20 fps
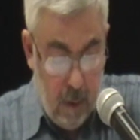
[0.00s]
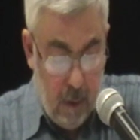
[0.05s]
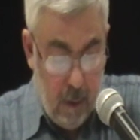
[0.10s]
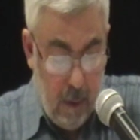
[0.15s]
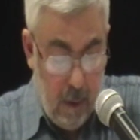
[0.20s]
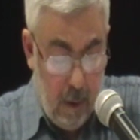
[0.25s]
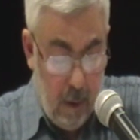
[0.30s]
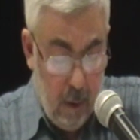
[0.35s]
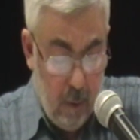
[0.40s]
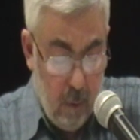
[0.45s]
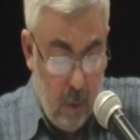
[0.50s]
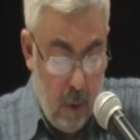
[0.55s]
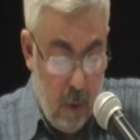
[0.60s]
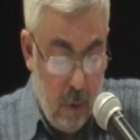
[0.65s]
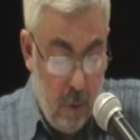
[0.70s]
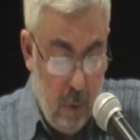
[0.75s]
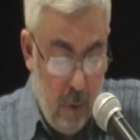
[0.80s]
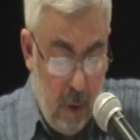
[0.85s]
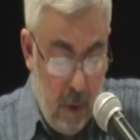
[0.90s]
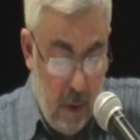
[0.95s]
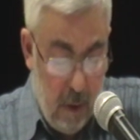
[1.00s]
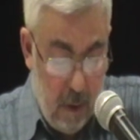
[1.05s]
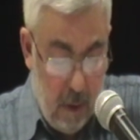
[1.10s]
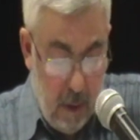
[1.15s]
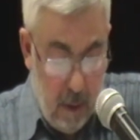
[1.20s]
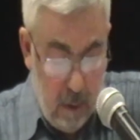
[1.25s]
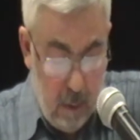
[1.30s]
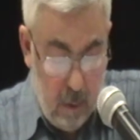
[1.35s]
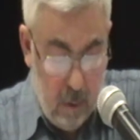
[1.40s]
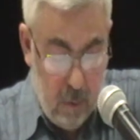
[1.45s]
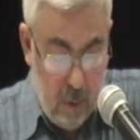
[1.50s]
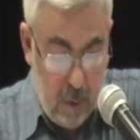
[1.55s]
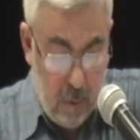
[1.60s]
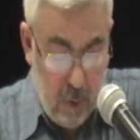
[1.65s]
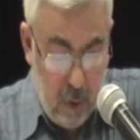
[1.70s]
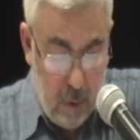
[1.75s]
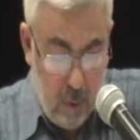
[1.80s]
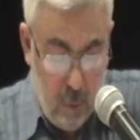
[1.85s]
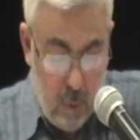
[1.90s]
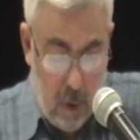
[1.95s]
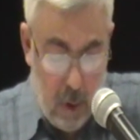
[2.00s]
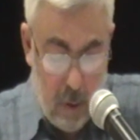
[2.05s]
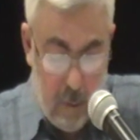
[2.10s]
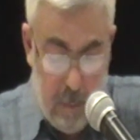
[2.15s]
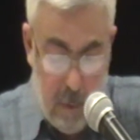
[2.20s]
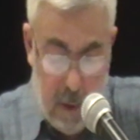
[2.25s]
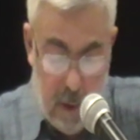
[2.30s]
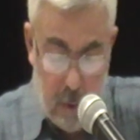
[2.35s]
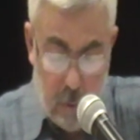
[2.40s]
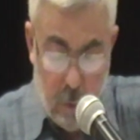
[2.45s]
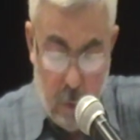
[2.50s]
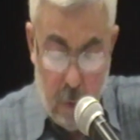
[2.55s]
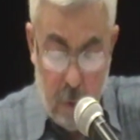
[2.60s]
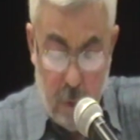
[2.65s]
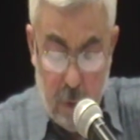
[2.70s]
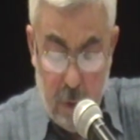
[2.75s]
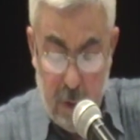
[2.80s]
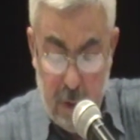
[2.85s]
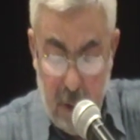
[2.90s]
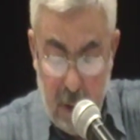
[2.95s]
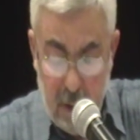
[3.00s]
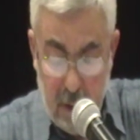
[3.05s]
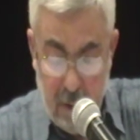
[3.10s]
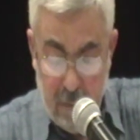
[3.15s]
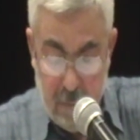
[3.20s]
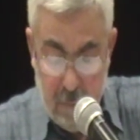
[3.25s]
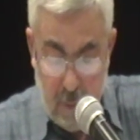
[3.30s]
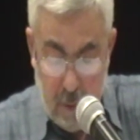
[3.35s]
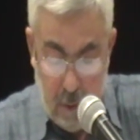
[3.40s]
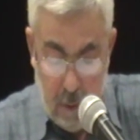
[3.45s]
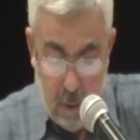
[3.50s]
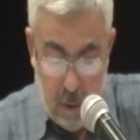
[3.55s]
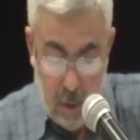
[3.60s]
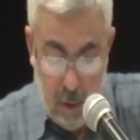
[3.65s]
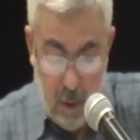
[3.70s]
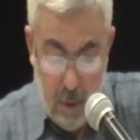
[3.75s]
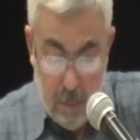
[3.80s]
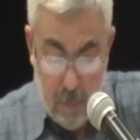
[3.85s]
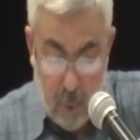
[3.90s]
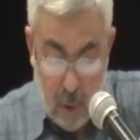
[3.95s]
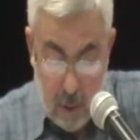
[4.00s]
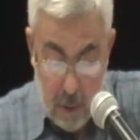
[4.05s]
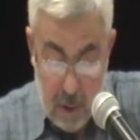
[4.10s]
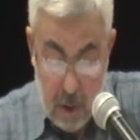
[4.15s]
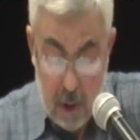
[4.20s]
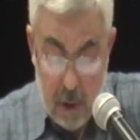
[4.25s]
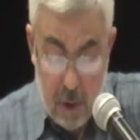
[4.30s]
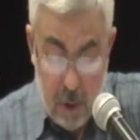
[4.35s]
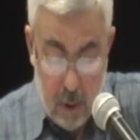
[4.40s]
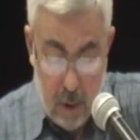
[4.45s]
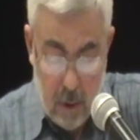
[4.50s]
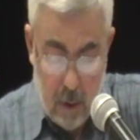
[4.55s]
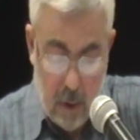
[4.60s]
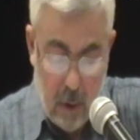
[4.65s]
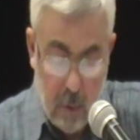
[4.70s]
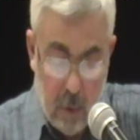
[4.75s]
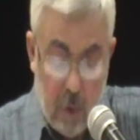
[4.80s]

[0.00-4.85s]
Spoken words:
And through this, they try to eliminate authoritative imposition